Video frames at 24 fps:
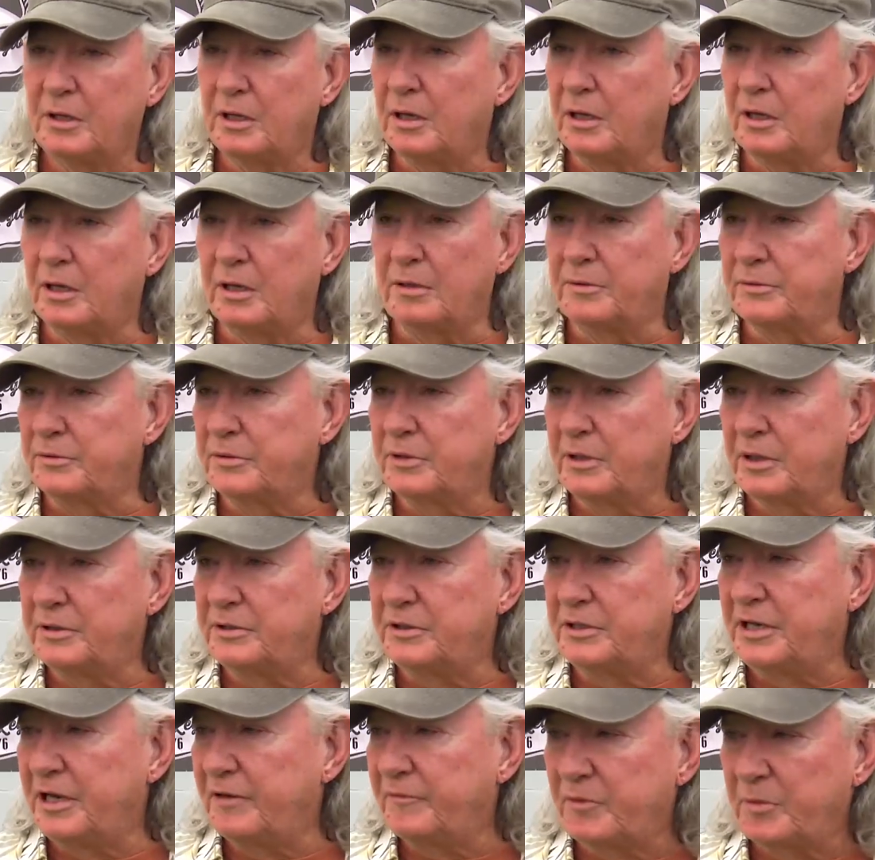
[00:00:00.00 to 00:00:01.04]
Uh,
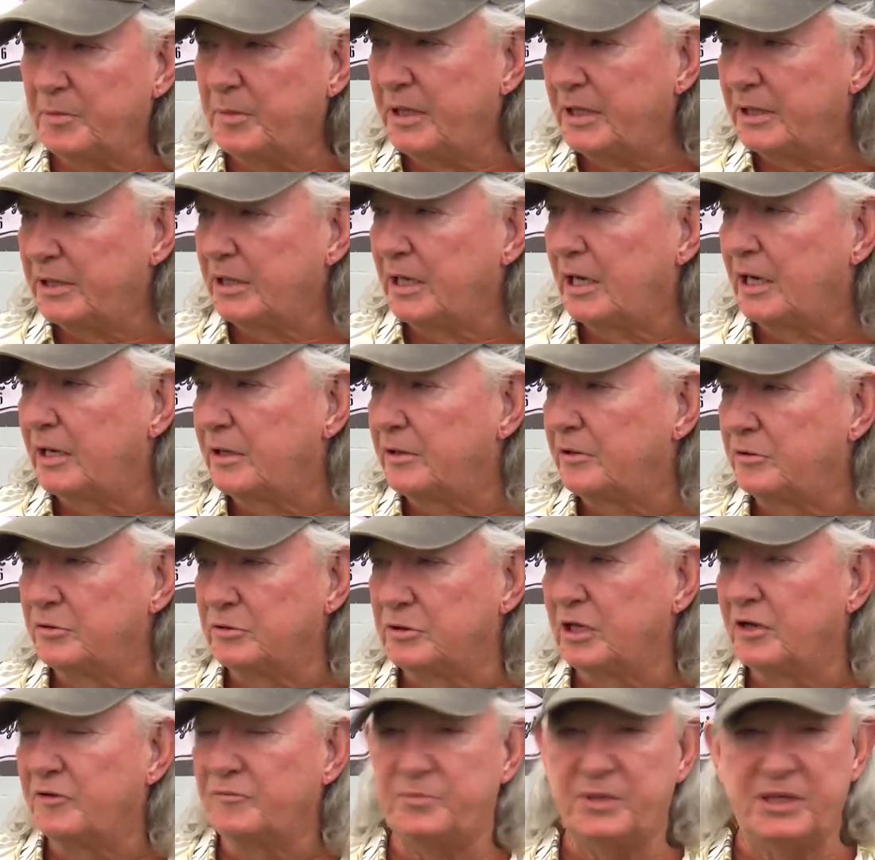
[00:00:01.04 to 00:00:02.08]
never met a guy who
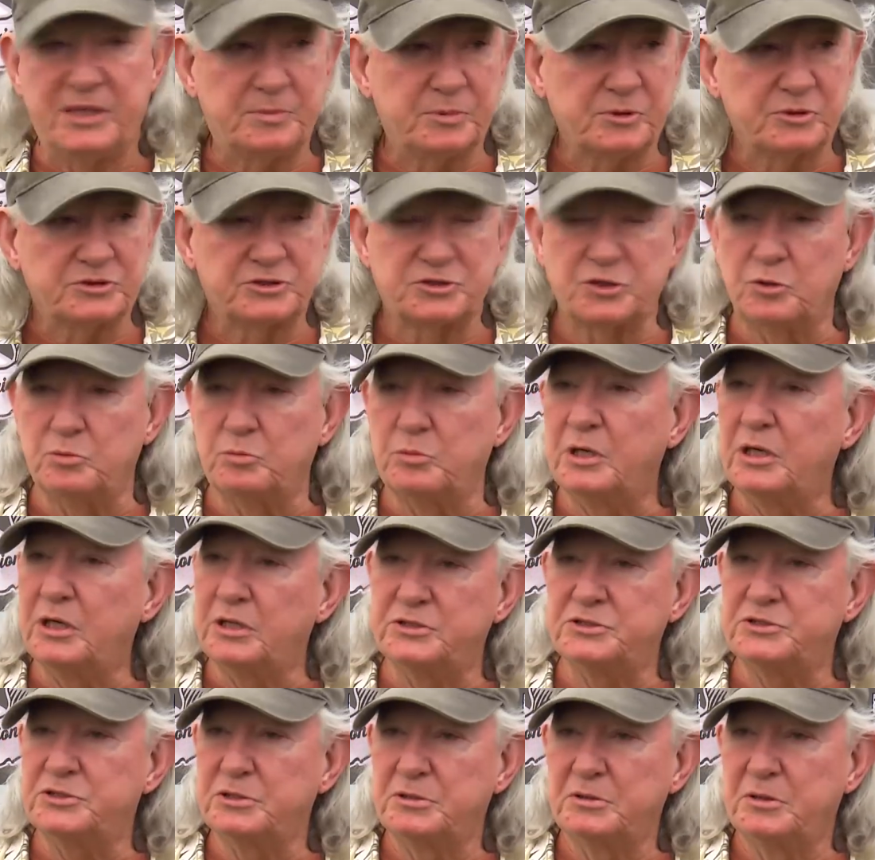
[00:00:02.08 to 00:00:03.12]
loved people so
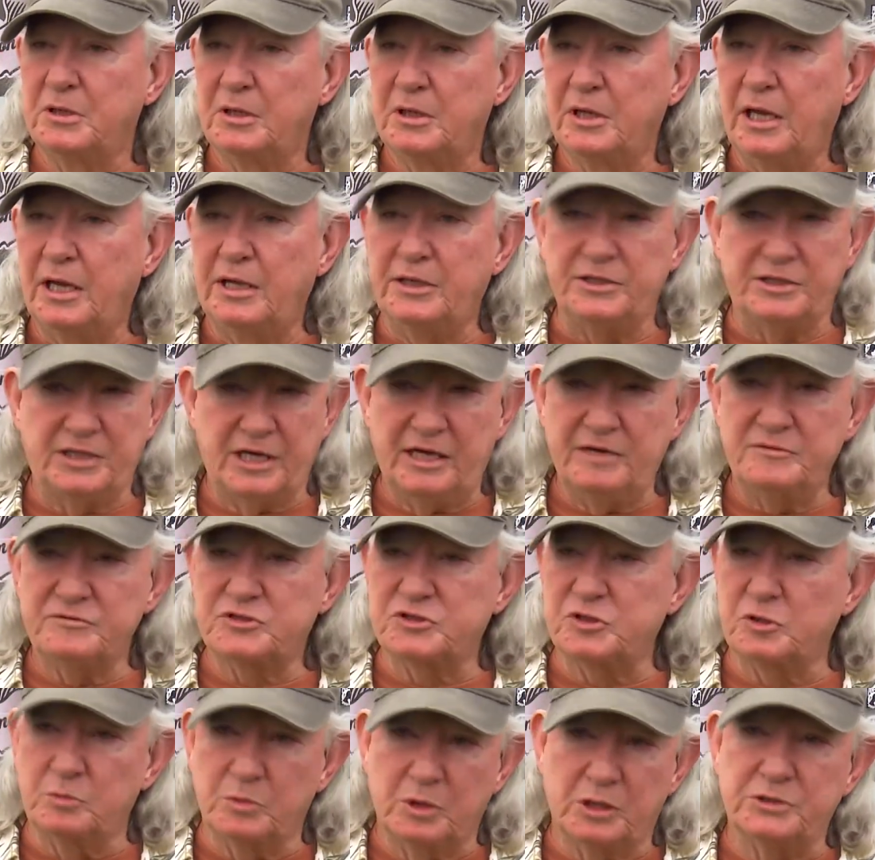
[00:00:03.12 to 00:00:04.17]
much and gave
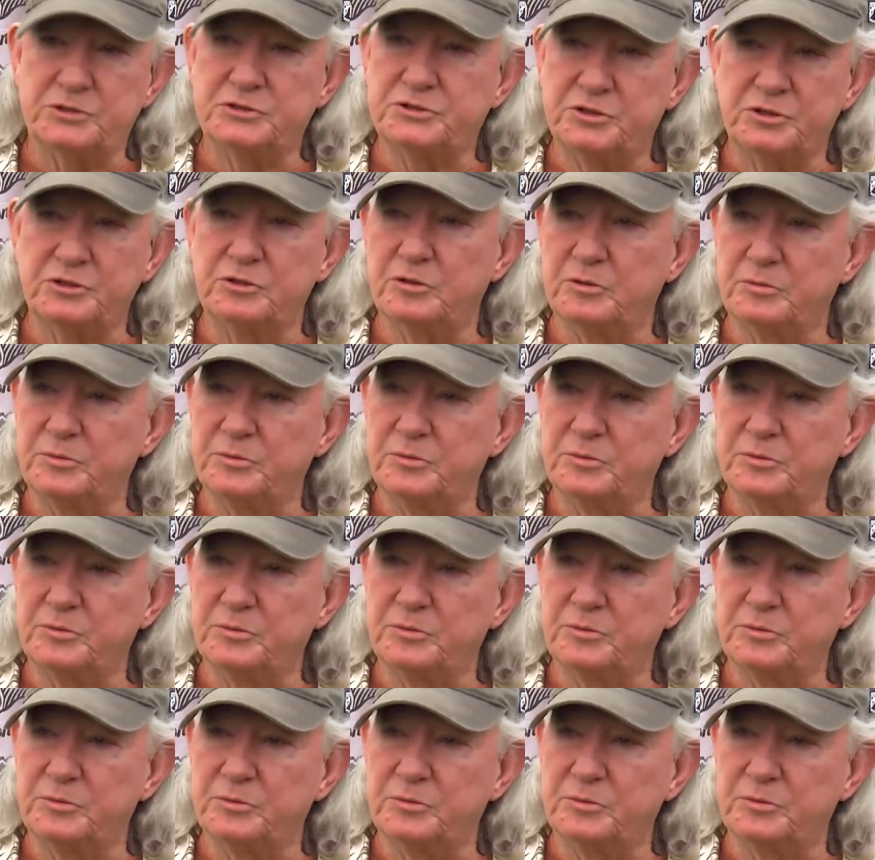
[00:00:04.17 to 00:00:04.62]
so much to